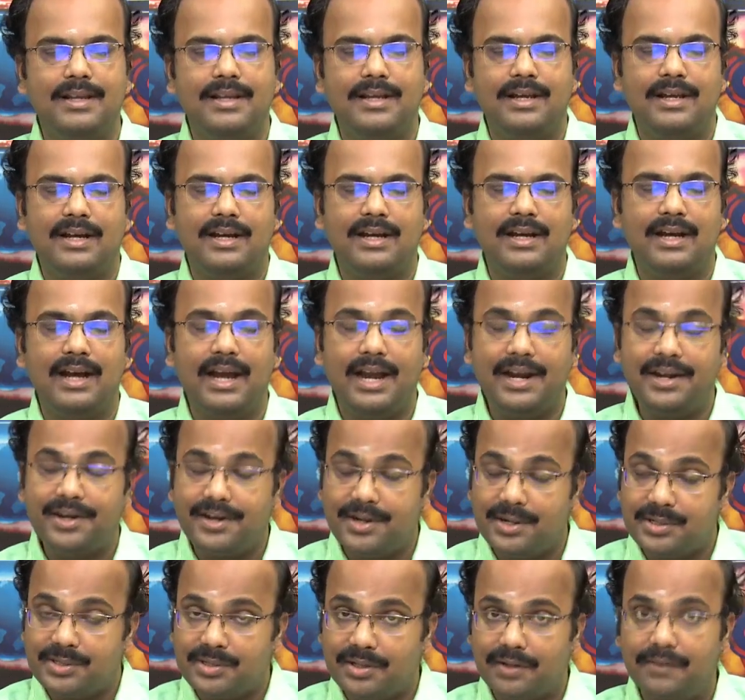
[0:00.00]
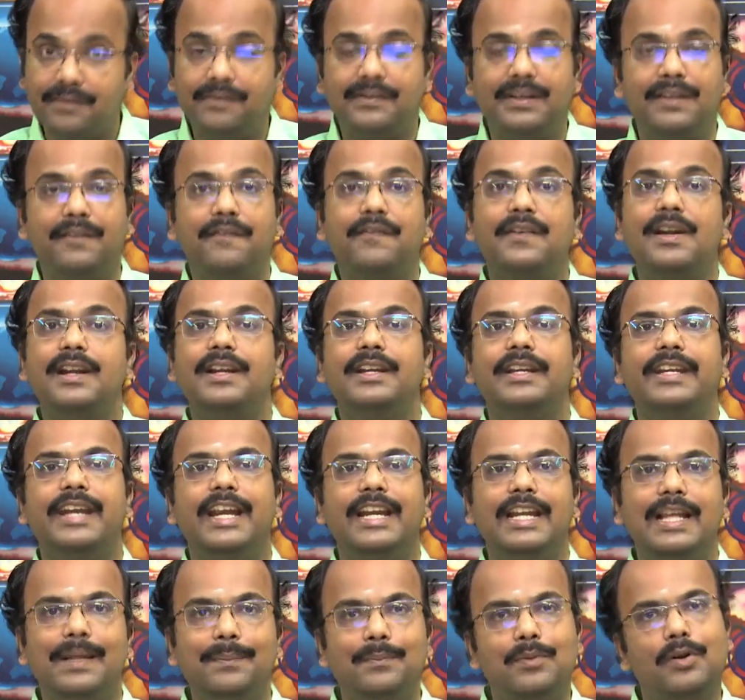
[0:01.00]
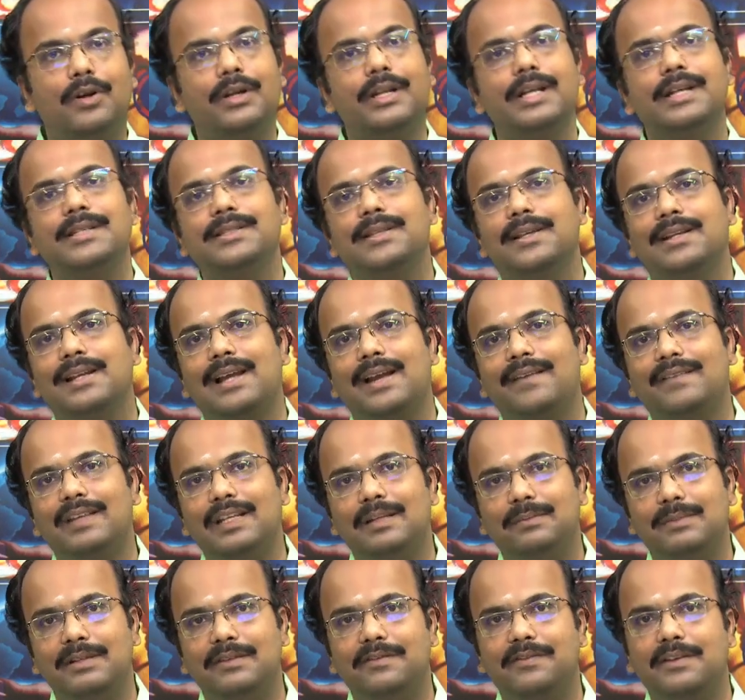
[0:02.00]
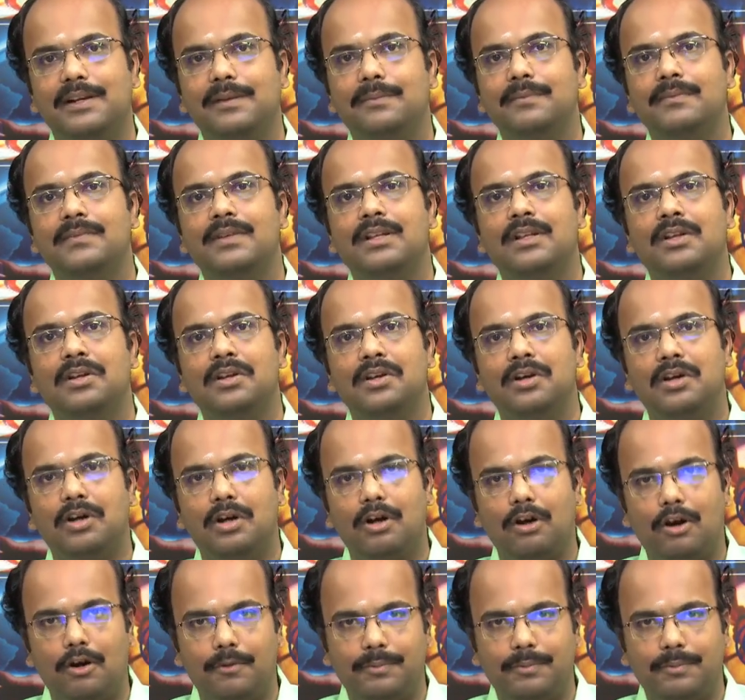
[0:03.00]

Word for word: or some uh, hundreds of different data products are available from